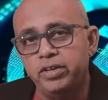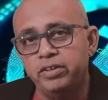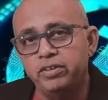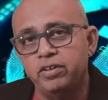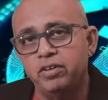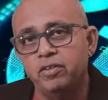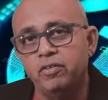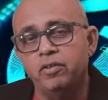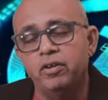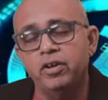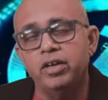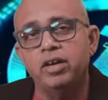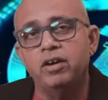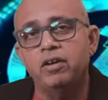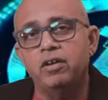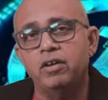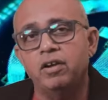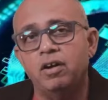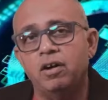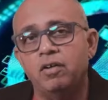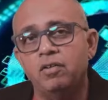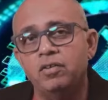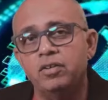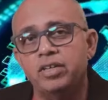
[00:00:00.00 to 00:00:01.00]
going on
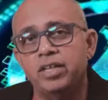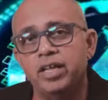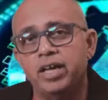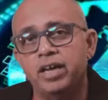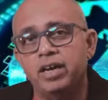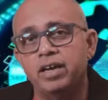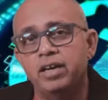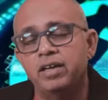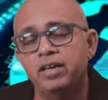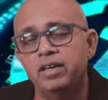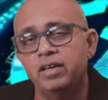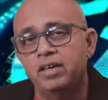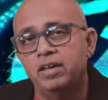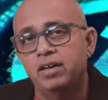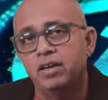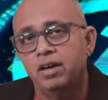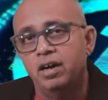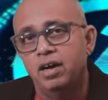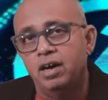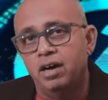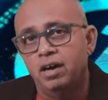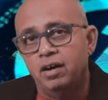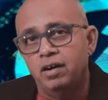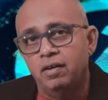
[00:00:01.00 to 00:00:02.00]
out there,
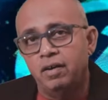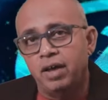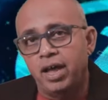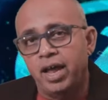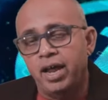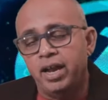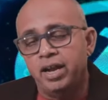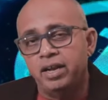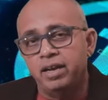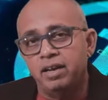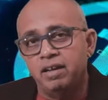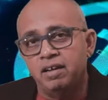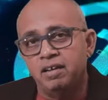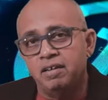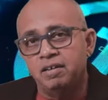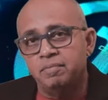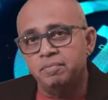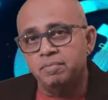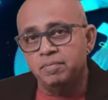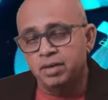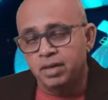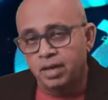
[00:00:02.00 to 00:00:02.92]
and